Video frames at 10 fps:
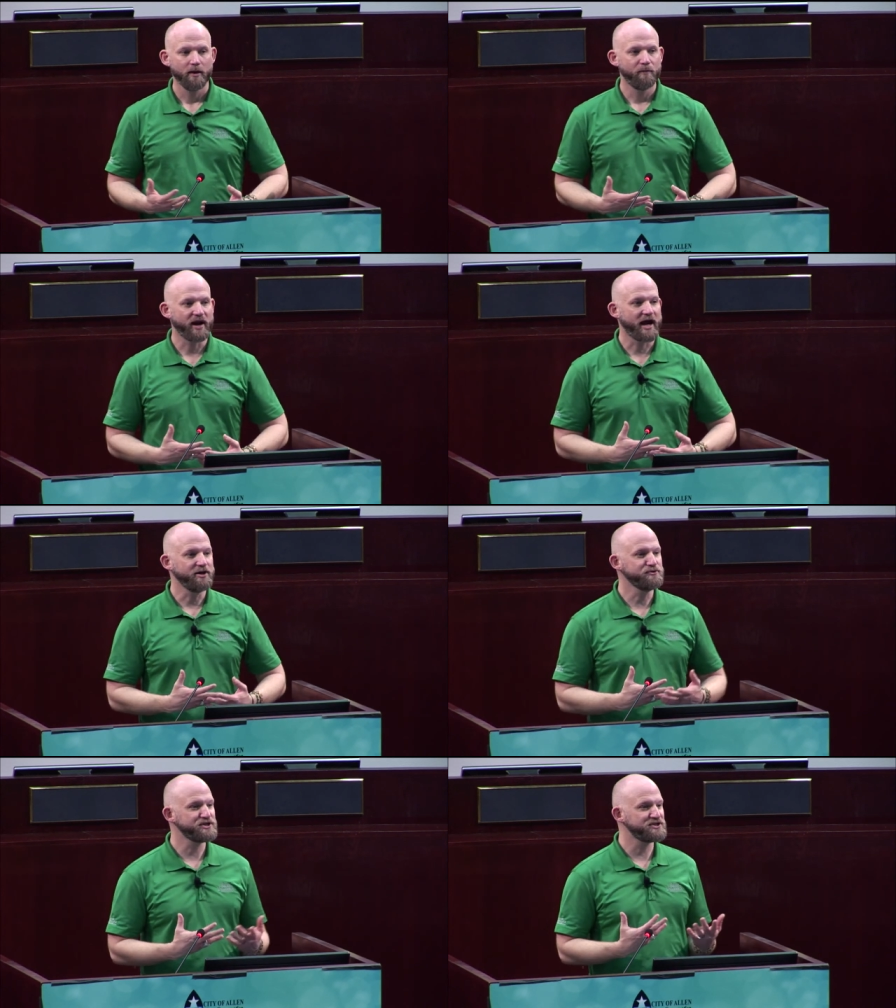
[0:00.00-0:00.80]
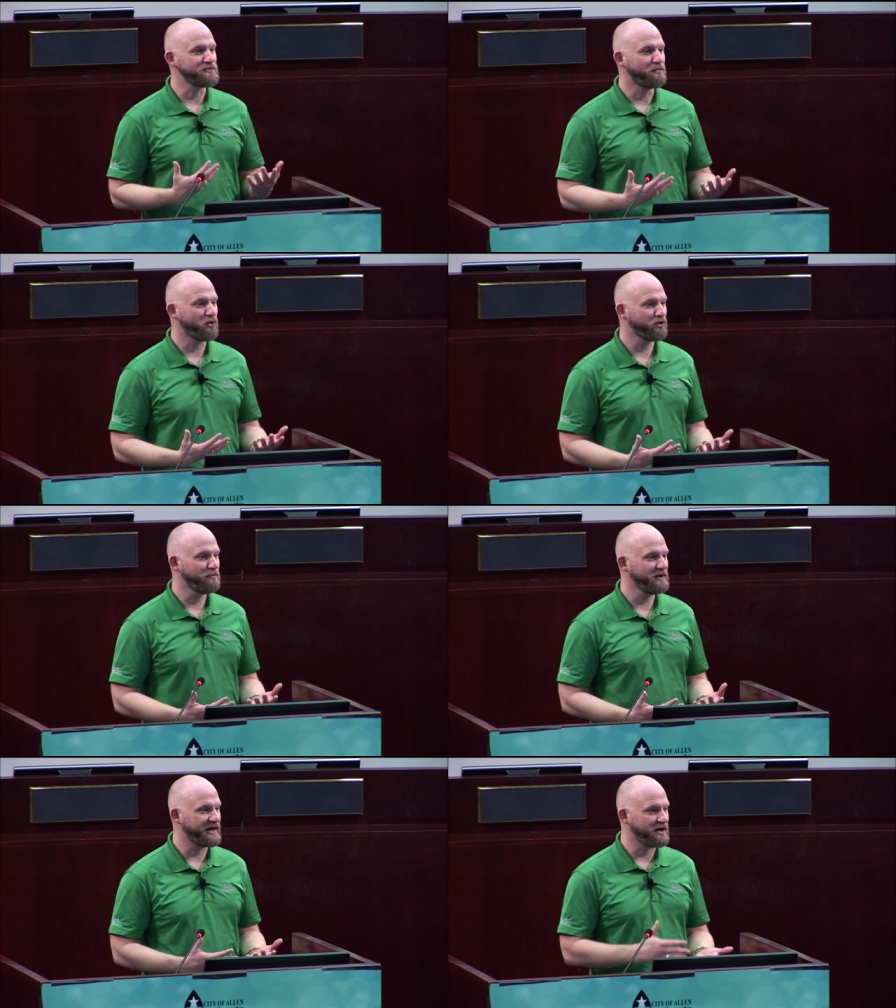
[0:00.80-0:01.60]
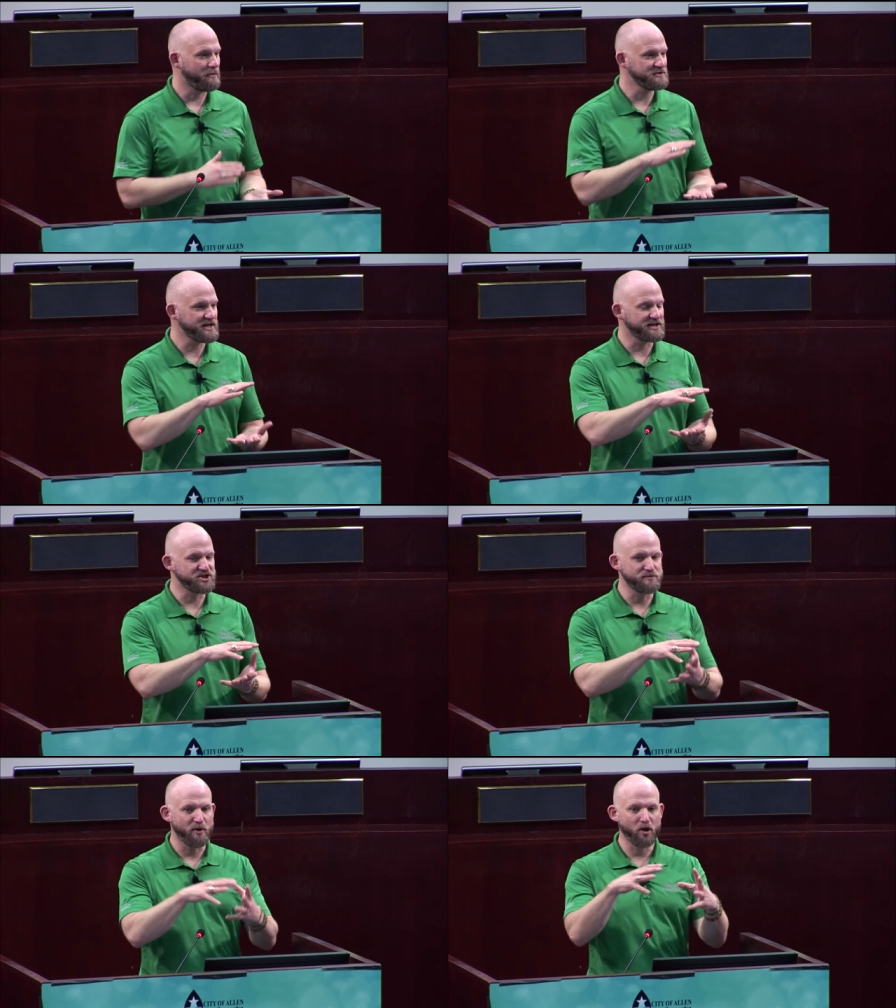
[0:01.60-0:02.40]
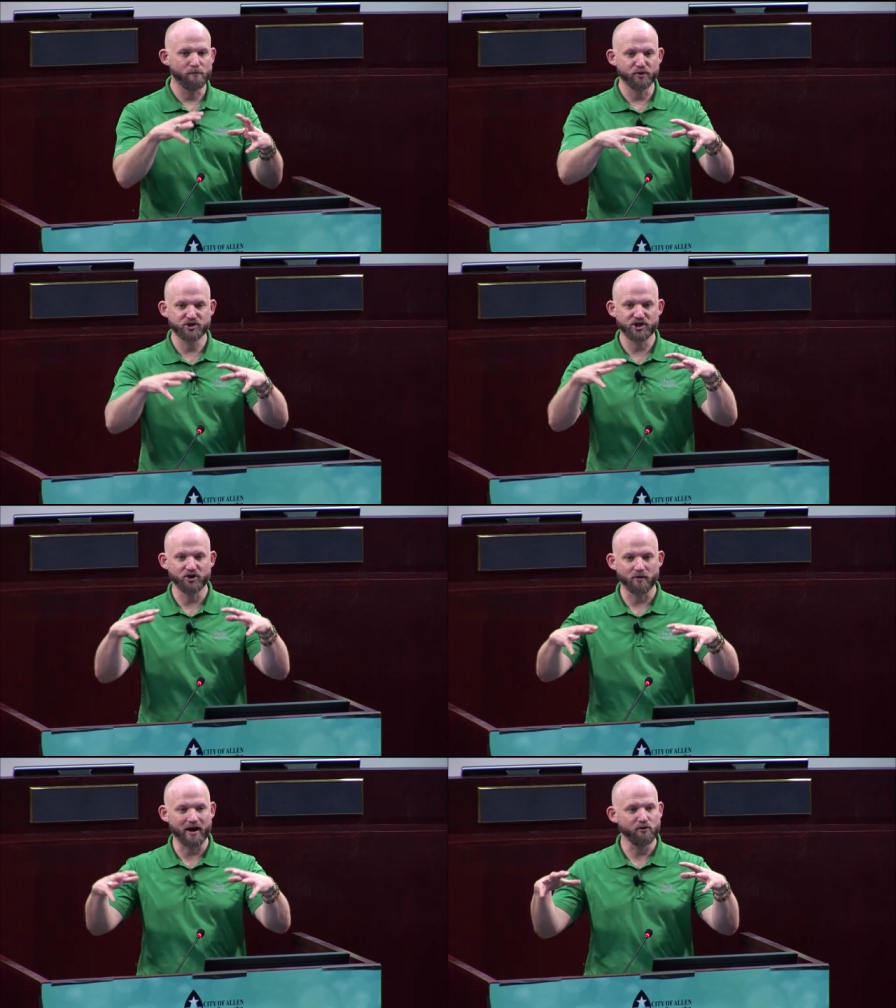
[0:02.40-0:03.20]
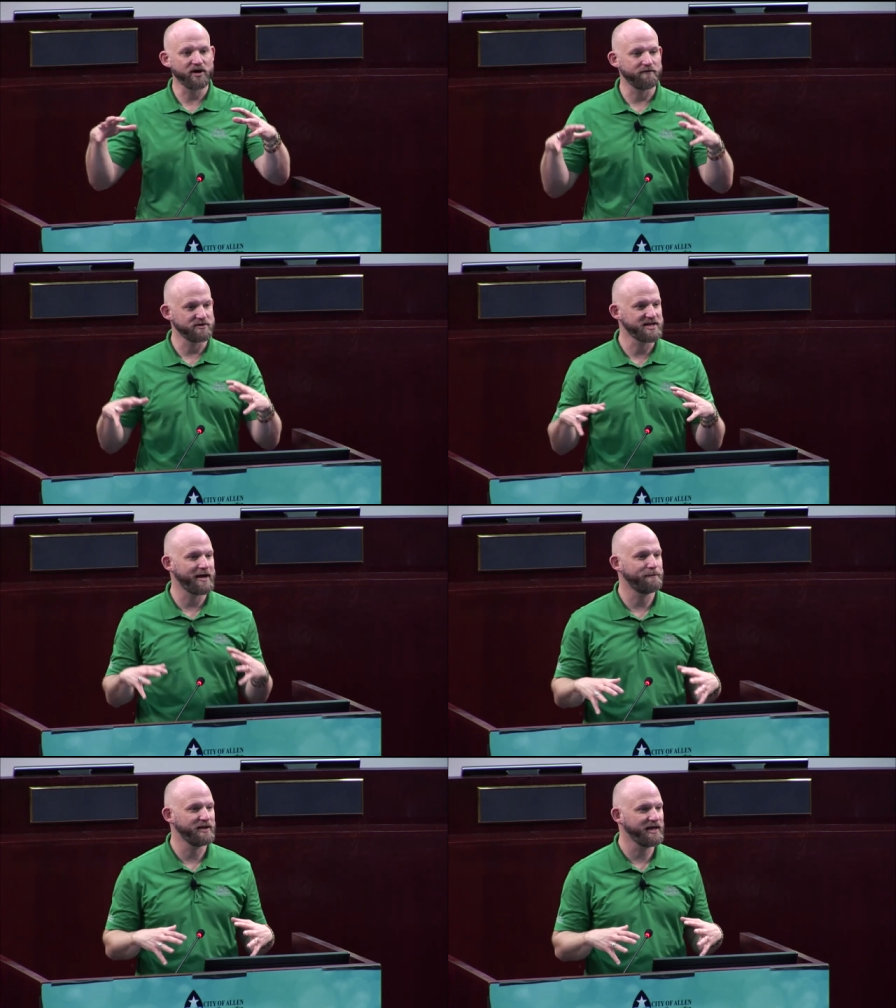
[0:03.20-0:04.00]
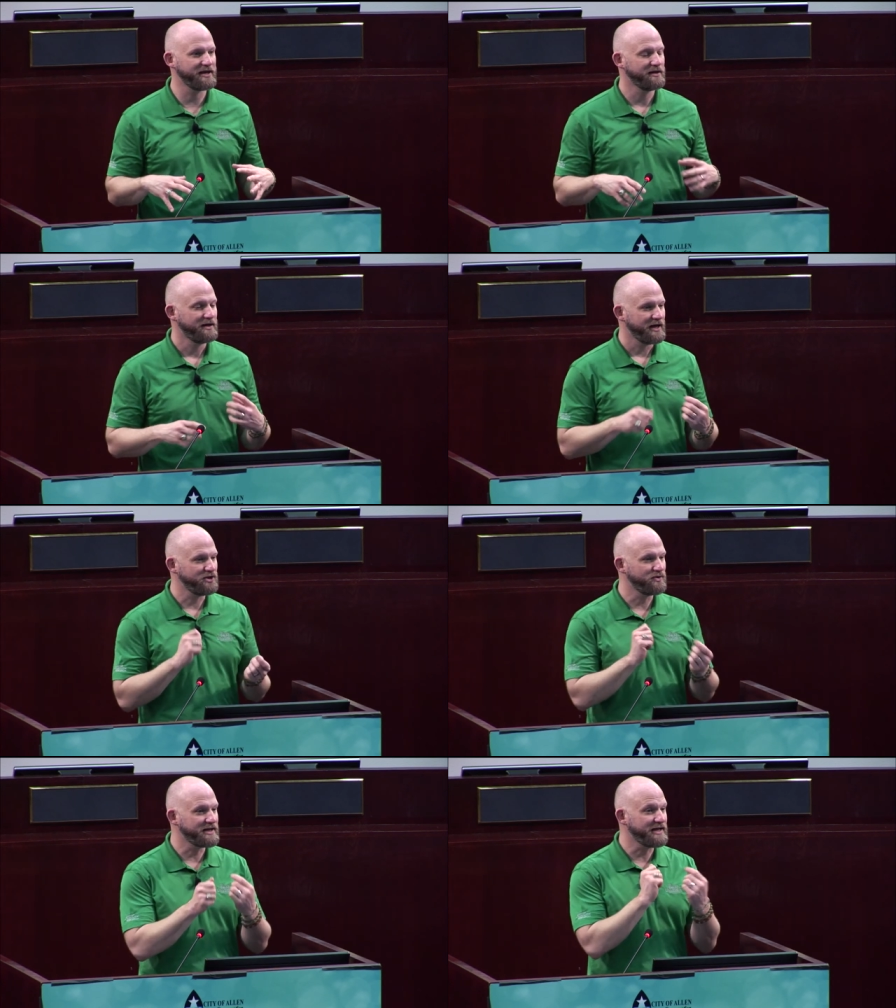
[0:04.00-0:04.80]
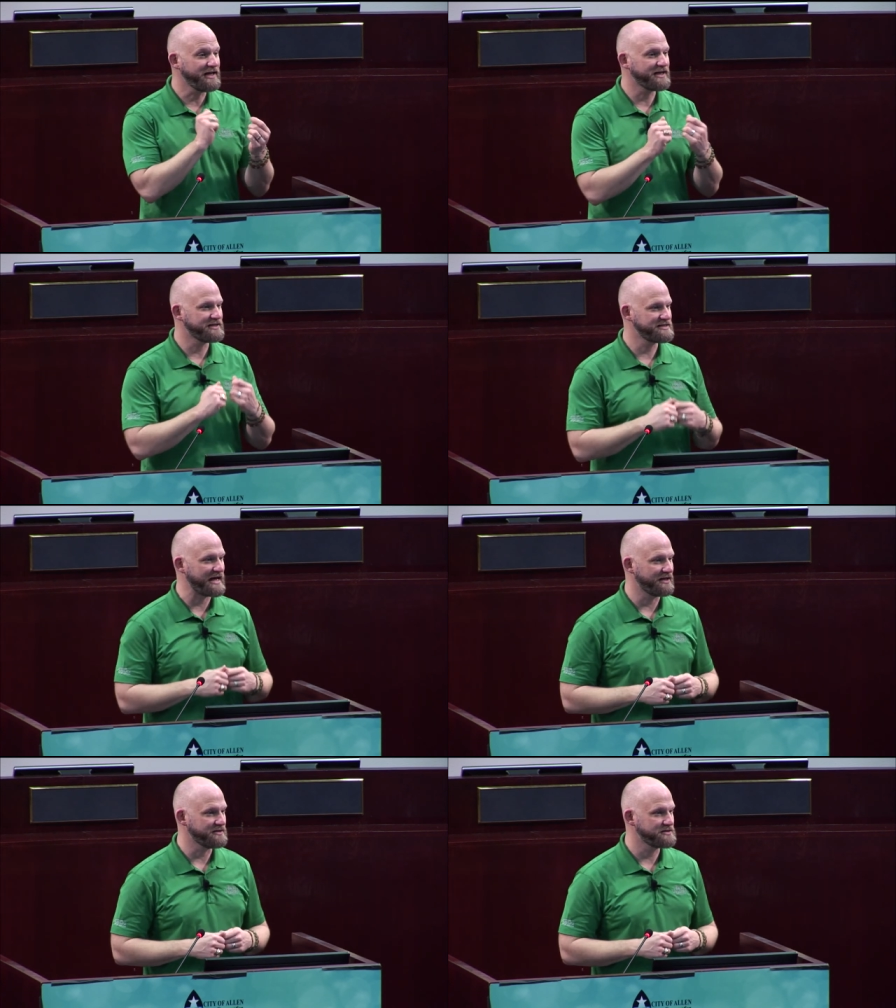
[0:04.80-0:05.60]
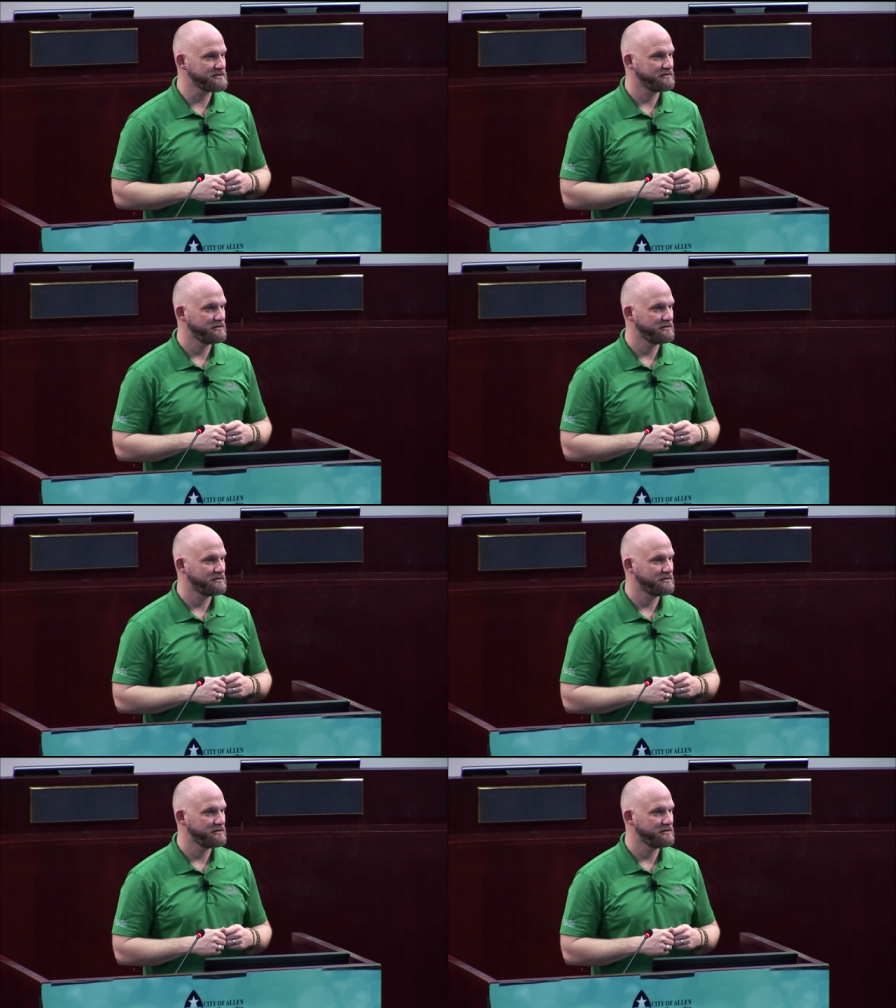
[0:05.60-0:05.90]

But I use it as a border plant, almost like a small bushy ground cover type plant, and you can eat it in salads.